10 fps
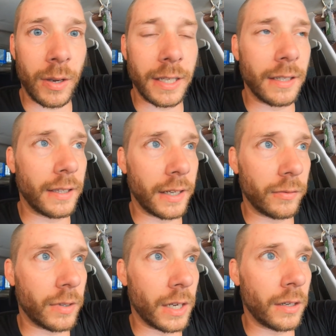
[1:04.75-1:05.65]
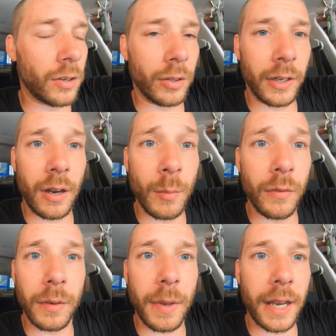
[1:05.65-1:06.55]
I did let it run earlier. I
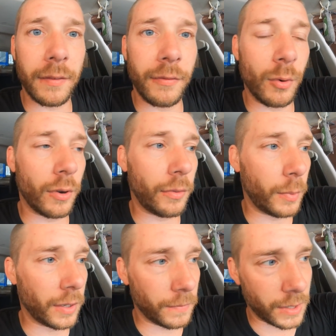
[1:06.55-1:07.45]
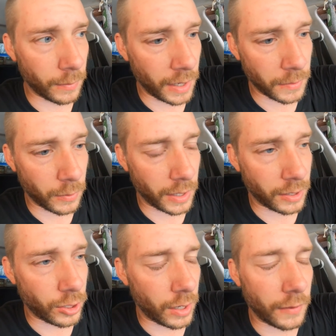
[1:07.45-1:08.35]
moved it back and forth, but sometimes it
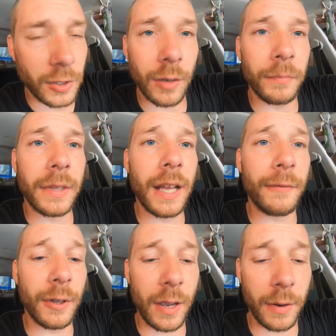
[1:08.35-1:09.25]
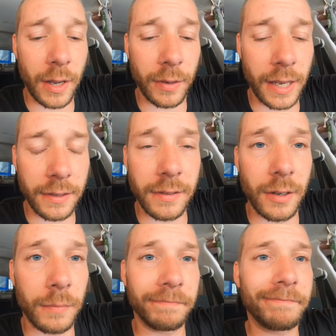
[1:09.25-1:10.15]
wants to shut off, so got to figure that one out next.
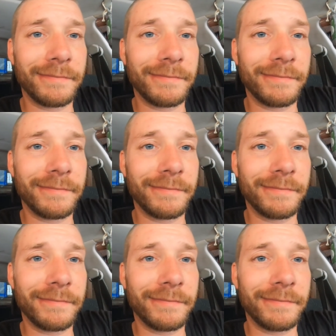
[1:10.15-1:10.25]
So.